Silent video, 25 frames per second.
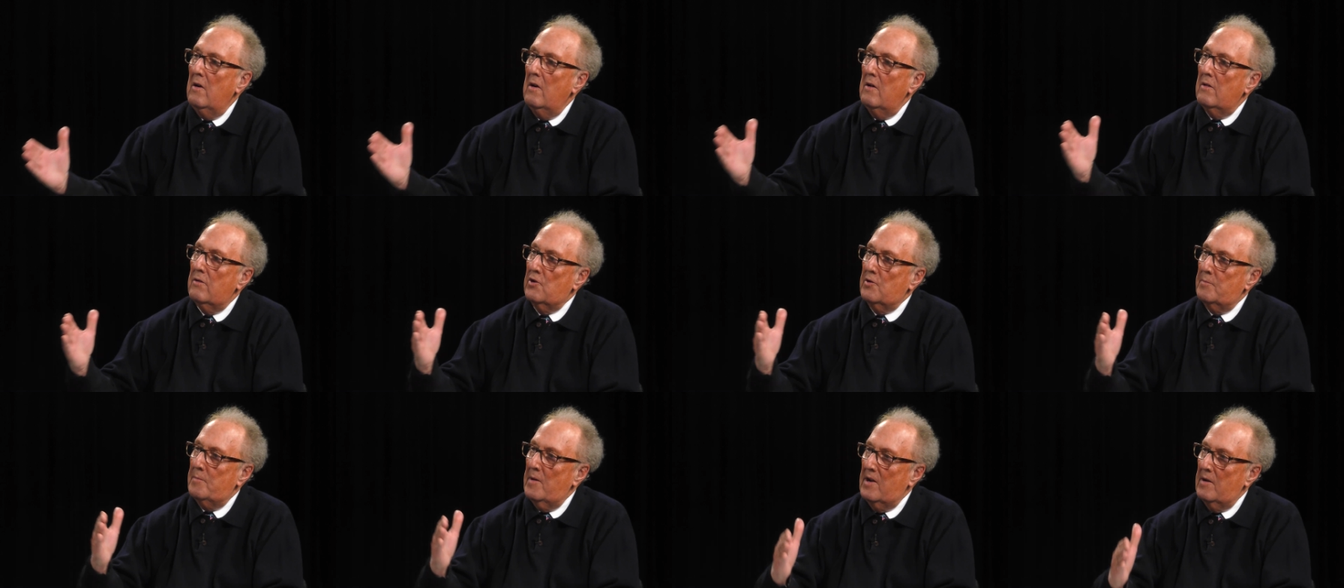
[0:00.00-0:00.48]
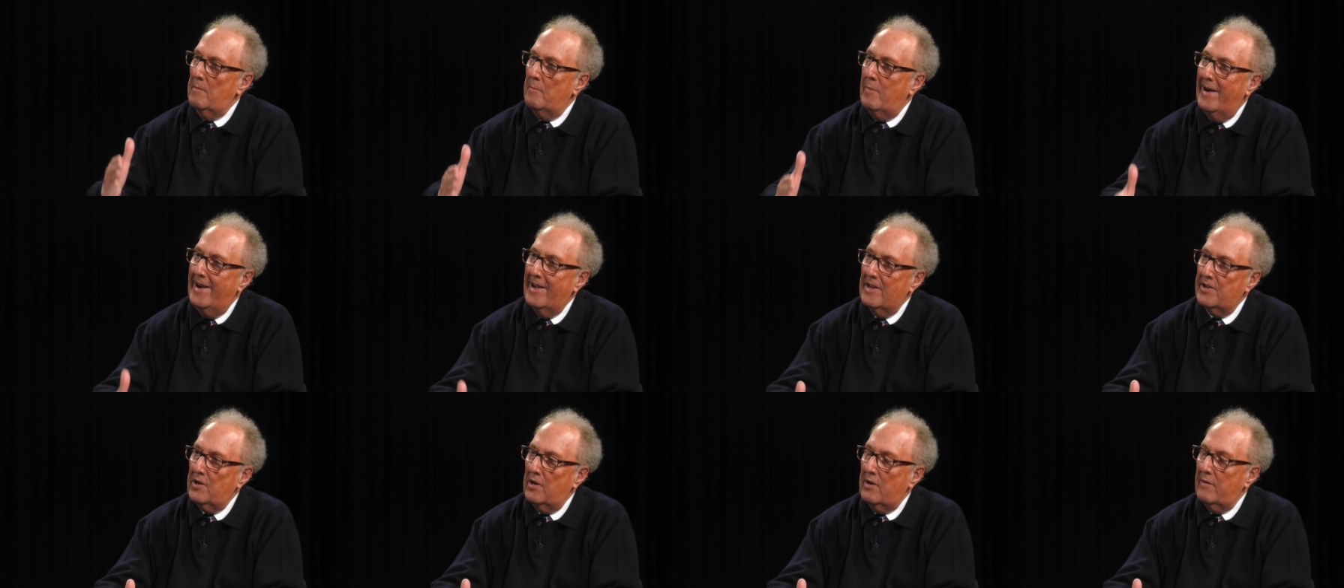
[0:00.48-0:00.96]
There's been a
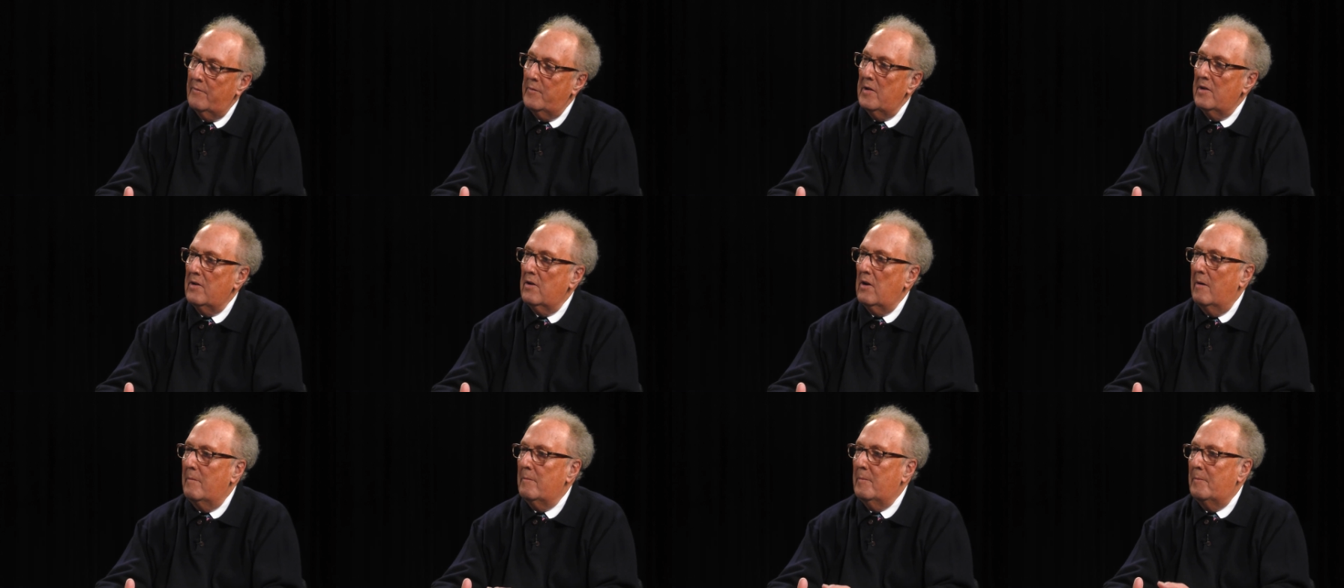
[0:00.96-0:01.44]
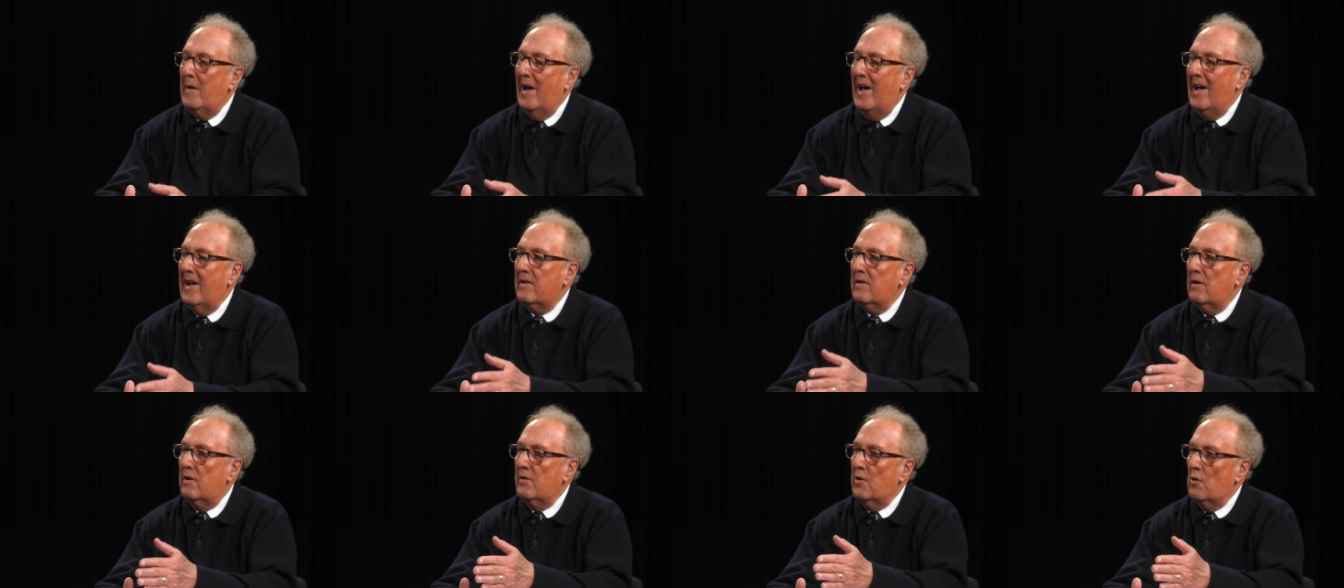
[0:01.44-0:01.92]
positive mm-hmm.
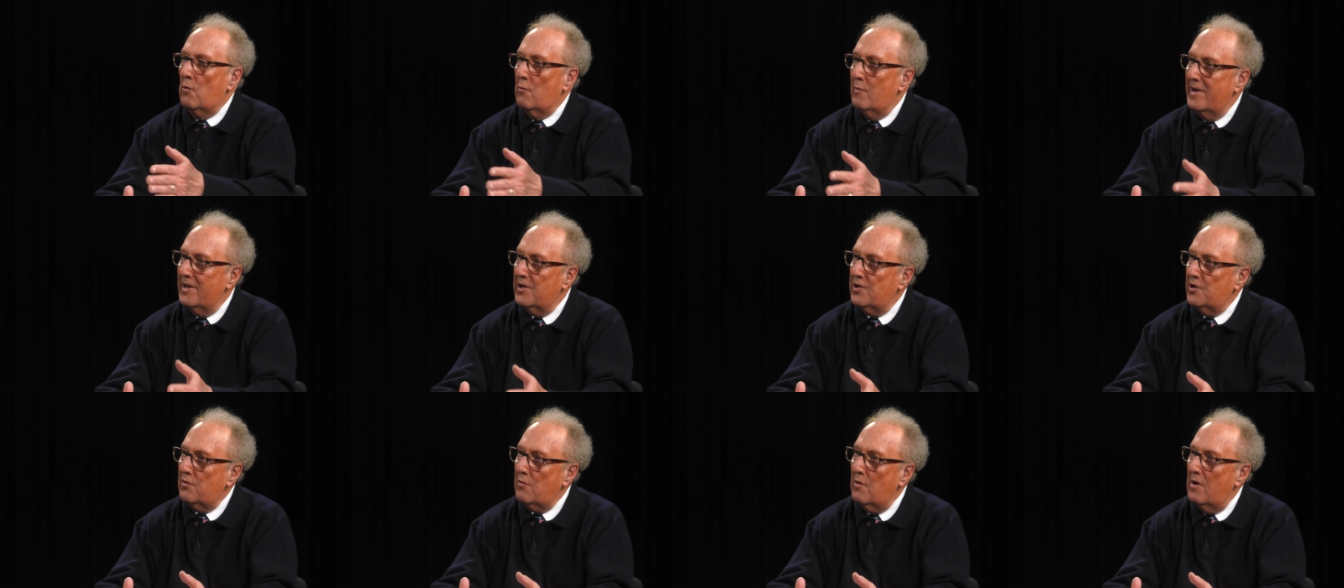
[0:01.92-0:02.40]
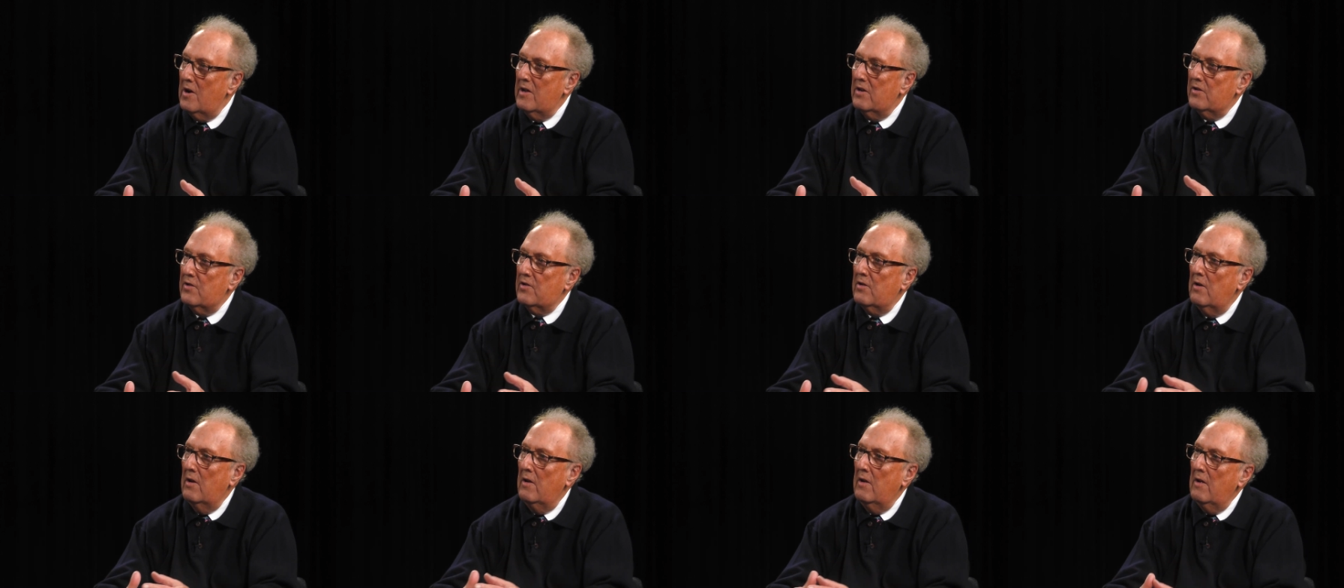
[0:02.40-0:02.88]
impact mm -hmm. on the
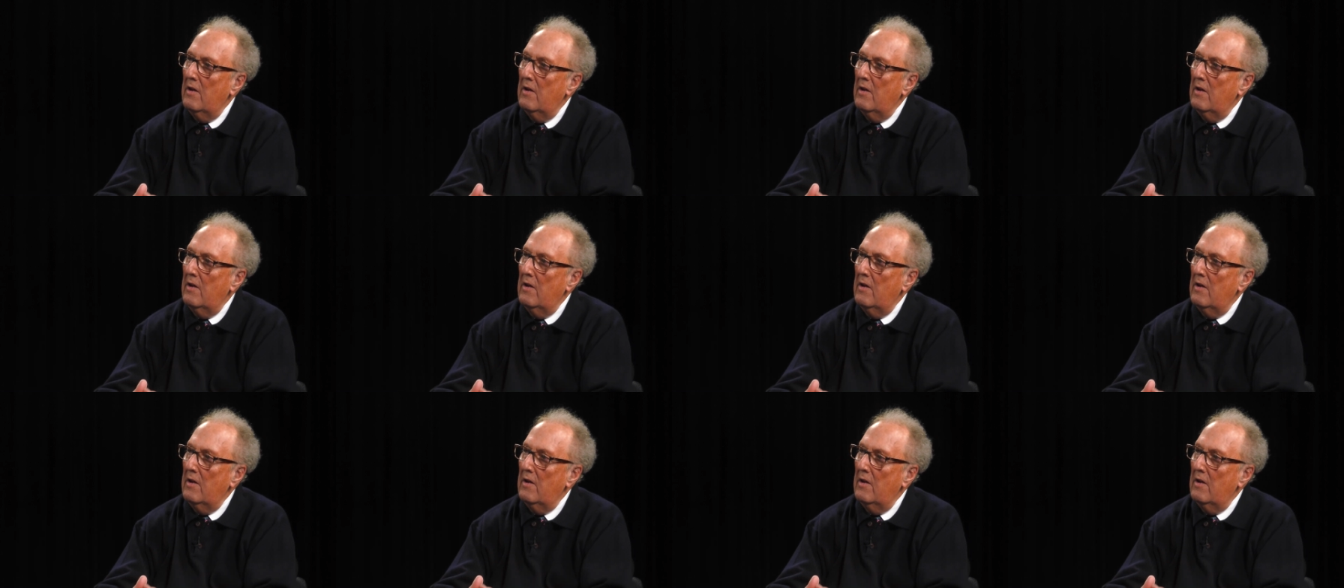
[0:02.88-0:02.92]
restaurants.